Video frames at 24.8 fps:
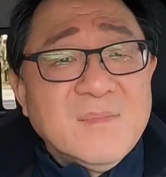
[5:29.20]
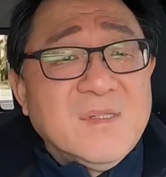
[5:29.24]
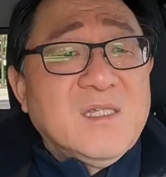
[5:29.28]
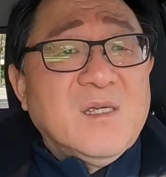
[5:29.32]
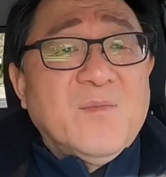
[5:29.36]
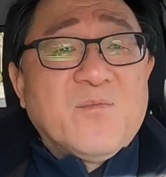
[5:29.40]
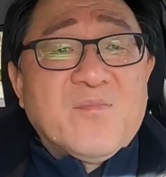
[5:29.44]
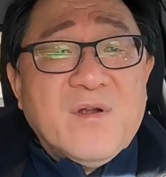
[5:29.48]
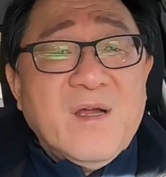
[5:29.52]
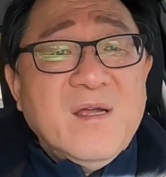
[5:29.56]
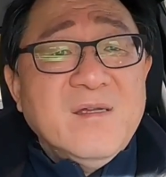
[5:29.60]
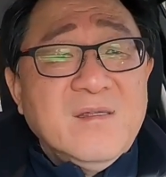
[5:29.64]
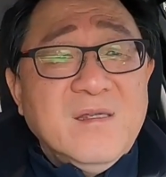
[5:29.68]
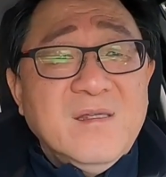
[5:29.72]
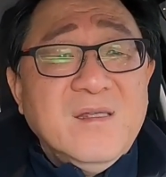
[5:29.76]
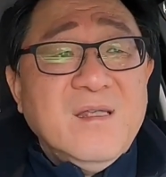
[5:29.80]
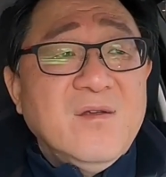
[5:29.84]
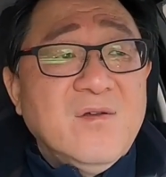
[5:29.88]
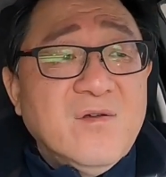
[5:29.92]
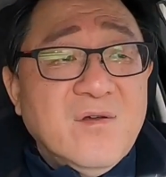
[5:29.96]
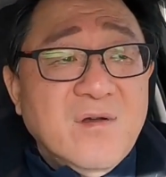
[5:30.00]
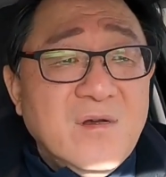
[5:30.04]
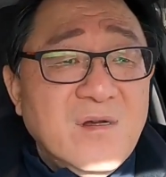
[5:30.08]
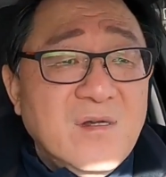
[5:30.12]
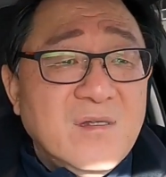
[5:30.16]

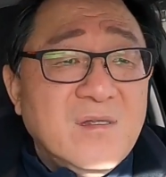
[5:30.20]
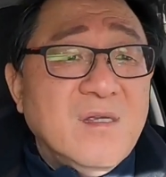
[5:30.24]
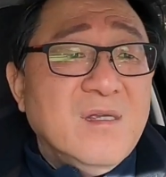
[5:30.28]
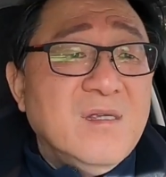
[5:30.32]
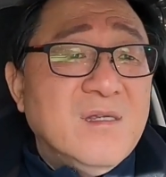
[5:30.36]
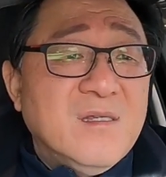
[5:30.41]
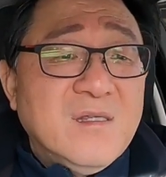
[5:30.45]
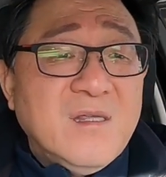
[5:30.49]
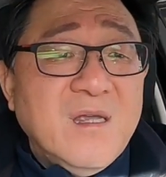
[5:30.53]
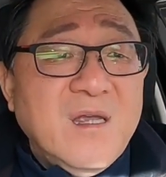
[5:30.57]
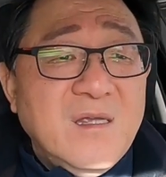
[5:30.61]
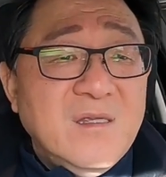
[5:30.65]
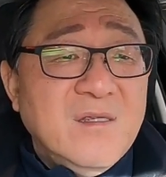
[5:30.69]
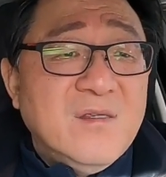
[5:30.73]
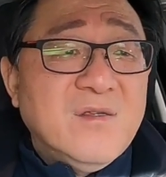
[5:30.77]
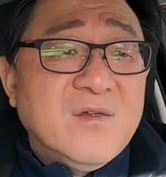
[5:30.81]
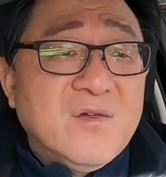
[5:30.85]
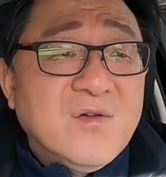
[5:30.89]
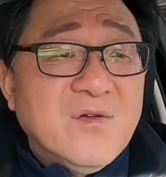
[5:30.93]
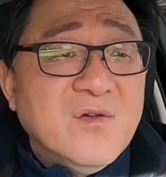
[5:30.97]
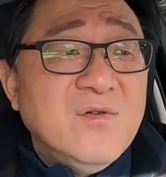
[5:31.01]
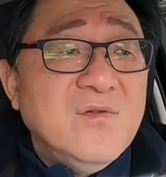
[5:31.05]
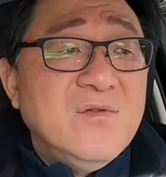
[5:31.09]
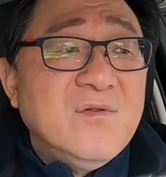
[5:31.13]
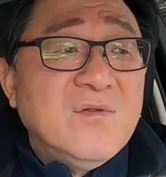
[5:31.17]
surprisingly good it stays
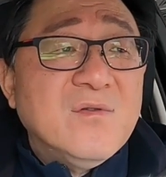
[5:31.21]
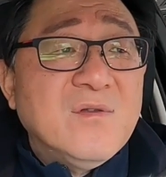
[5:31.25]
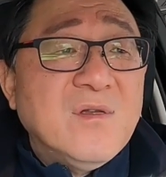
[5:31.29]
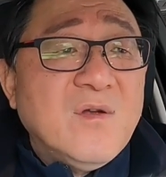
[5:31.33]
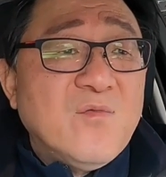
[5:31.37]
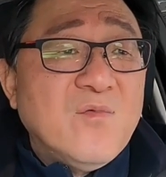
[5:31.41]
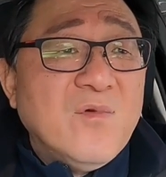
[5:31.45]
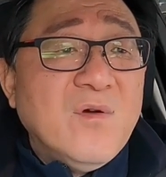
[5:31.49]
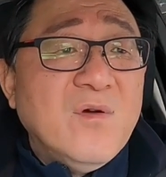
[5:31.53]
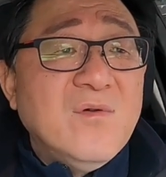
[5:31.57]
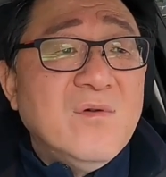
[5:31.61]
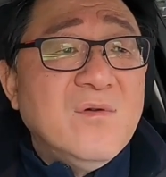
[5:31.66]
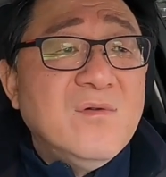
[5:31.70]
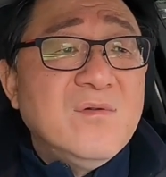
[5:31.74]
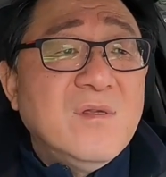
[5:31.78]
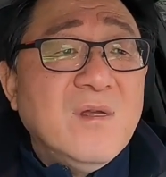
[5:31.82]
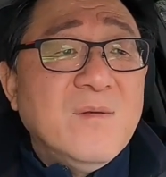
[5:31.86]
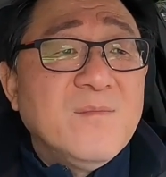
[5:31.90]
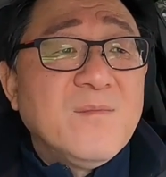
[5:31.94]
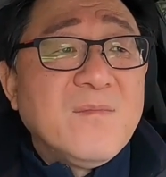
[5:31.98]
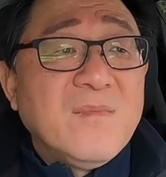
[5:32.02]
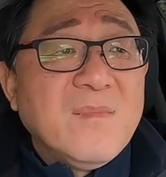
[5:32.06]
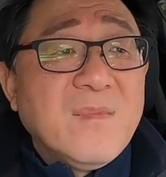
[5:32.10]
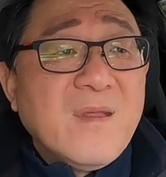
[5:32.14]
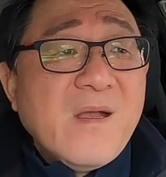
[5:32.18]
true to the
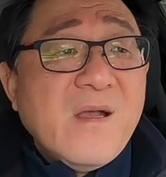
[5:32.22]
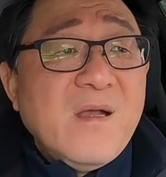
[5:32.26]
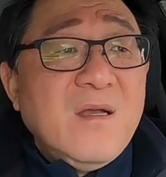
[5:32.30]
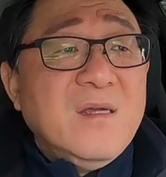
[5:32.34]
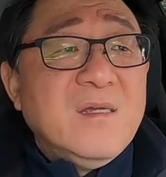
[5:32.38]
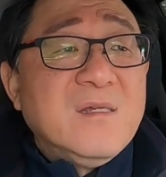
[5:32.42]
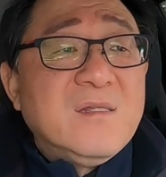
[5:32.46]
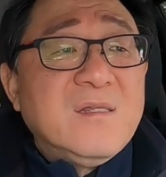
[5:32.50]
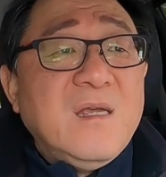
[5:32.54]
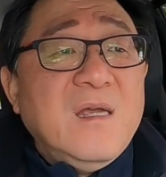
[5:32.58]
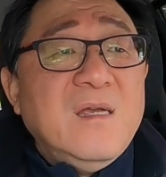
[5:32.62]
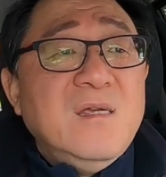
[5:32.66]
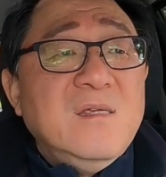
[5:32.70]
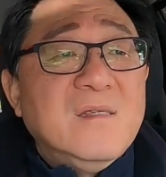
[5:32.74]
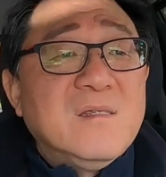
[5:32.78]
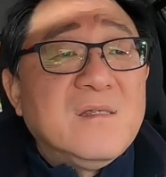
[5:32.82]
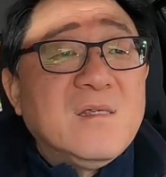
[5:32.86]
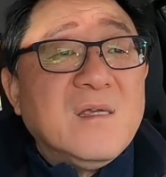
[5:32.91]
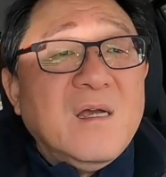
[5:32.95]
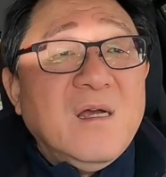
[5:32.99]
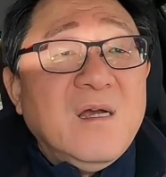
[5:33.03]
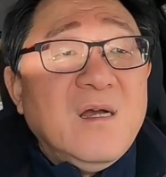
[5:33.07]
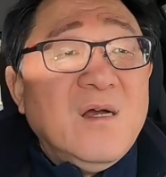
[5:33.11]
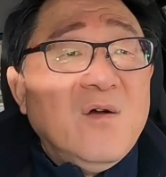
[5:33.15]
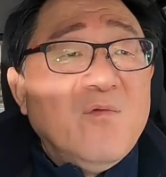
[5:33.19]
road
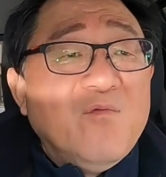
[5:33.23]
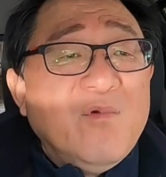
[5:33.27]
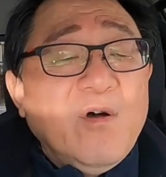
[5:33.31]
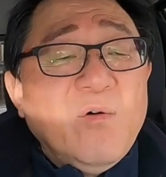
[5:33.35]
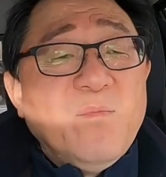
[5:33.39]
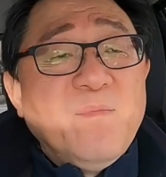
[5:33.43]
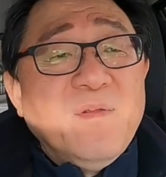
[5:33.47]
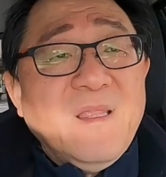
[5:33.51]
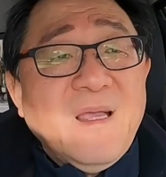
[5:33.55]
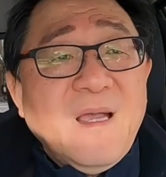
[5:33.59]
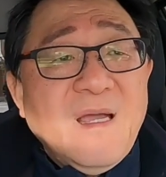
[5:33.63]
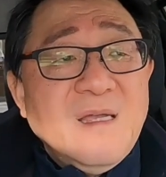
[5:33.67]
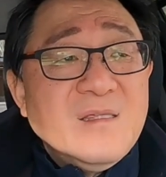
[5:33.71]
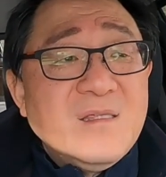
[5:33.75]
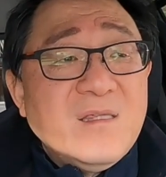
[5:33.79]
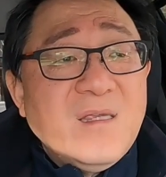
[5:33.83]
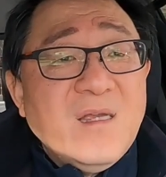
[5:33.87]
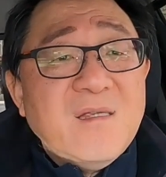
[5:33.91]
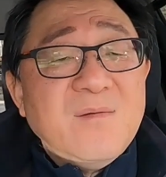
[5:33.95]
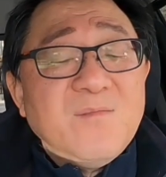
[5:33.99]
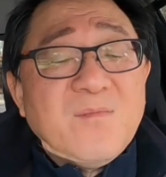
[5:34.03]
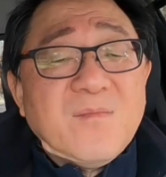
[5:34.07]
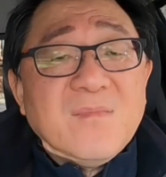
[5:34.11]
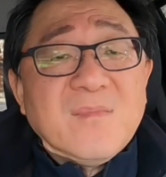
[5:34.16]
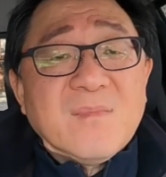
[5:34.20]
stays uh, well
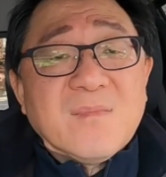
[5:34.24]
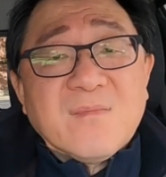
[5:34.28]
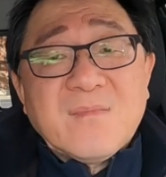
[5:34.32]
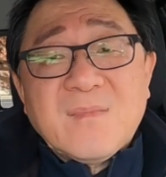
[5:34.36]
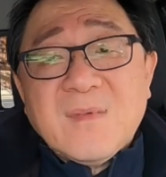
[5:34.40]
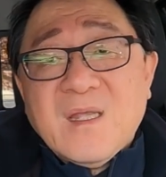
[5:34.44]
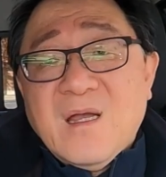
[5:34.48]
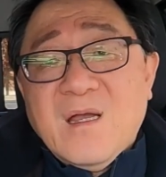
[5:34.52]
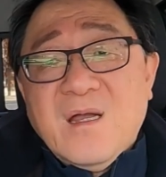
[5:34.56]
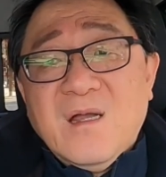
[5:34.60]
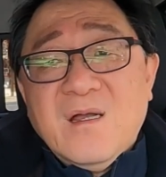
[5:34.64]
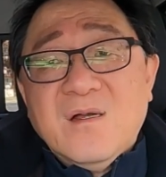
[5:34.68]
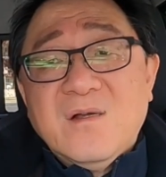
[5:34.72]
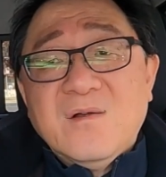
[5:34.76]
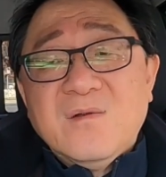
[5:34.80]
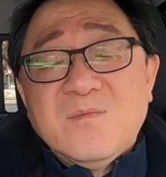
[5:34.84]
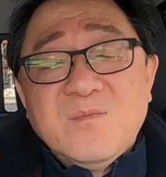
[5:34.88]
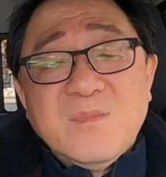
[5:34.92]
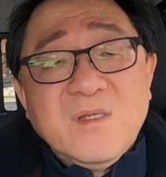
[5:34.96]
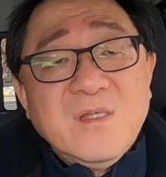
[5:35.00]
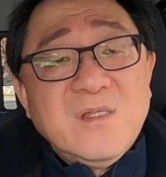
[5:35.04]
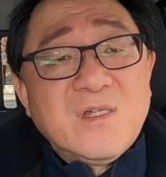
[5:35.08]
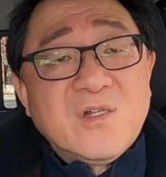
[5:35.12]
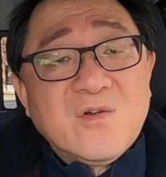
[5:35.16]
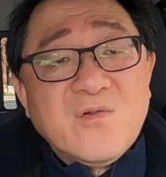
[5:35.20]
planted uh,
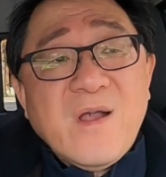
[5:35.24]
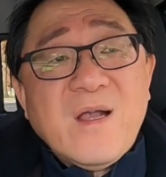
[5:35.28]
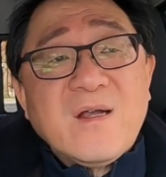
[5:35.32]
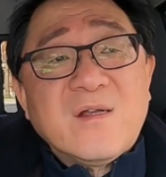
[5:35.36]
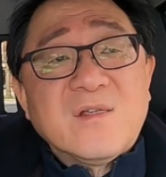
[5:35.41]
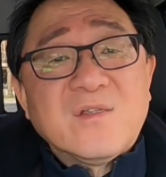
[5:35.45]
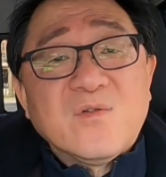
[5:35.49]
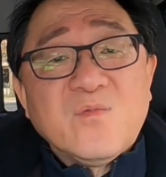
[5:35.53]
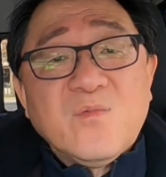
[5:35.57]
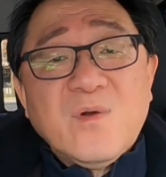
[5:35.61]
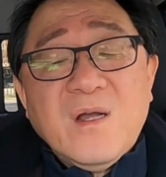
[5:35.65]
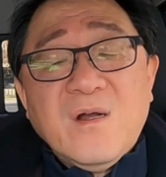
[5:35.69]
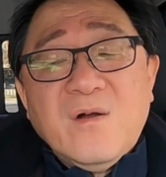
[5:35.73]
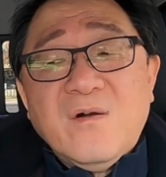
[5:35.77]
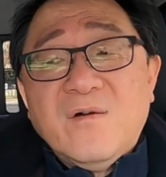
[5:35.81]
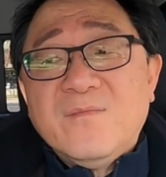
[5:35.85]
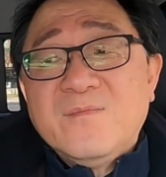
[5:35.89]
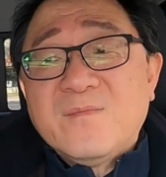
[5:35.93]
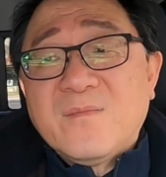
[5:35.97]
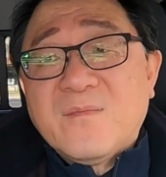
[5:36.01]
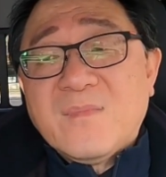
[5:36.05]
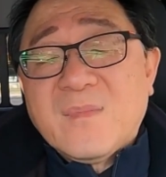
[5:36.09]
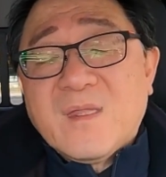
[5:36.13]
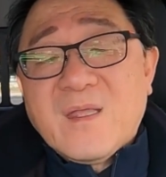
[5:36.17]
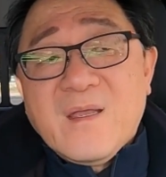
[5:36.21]
it tracks well